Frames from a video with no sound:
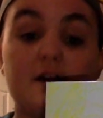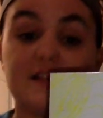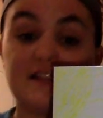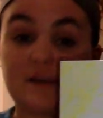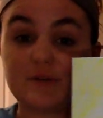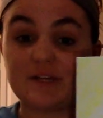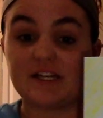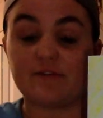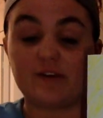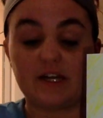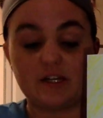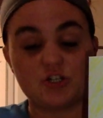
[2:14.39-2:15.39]
that they would
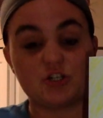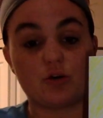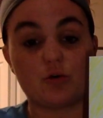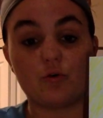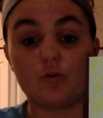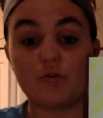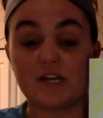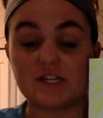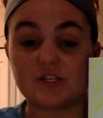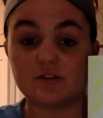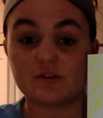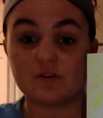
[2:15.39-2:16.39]
live in, show who they